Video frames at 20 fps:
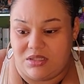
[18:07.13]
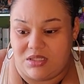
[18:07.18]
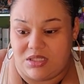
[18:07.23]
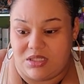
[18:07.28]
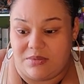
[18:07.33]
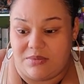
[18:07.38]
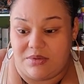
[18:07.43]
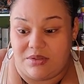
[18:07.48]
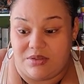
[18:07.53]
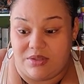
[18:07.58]

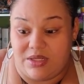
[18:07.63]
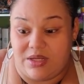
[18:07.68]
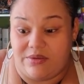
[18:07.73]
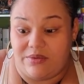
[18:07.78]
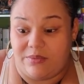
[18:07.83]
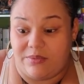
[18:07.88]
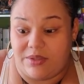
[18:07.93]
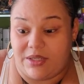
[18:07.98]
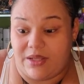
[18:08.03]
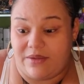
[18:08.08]
Some of you never
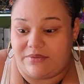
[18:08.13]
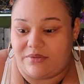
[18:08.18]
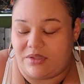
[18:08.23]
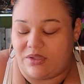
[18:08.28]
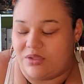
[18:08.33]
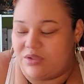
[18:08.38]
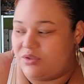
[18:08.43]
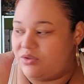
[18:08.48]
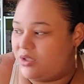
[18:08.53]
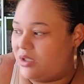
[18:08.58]
went after
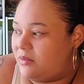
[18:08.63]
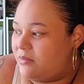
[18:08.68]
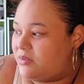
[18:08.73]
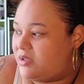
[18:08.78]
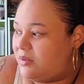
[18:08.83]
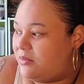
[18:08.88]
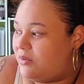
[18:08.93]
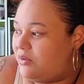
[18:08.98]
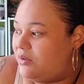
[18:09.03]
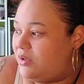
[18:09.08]
your dreams.
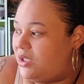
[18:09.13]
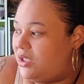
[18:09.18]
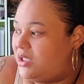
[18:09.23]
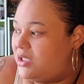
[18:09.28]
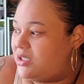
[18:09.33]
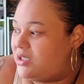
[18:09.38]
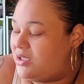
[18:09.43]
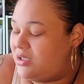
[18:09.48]
Some of you needed...